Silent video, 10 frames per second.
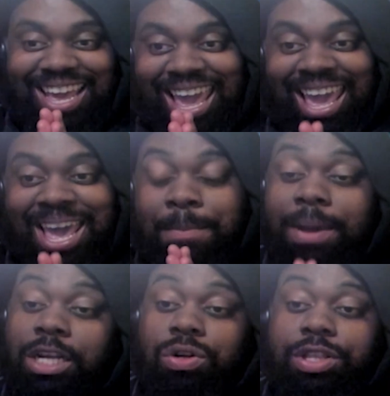And
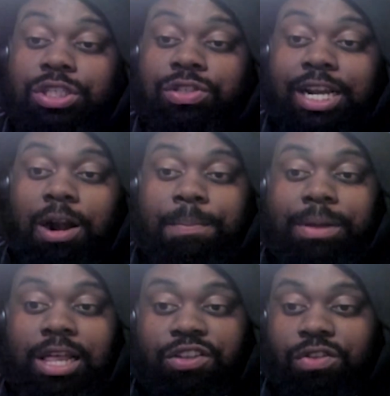make sure that you check out our
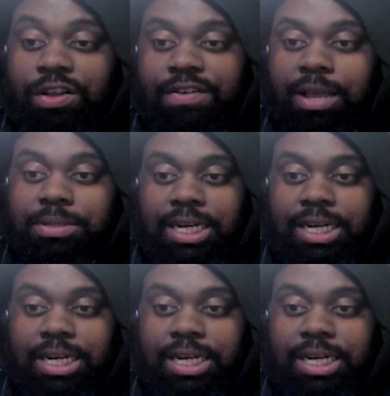playlist full of dubs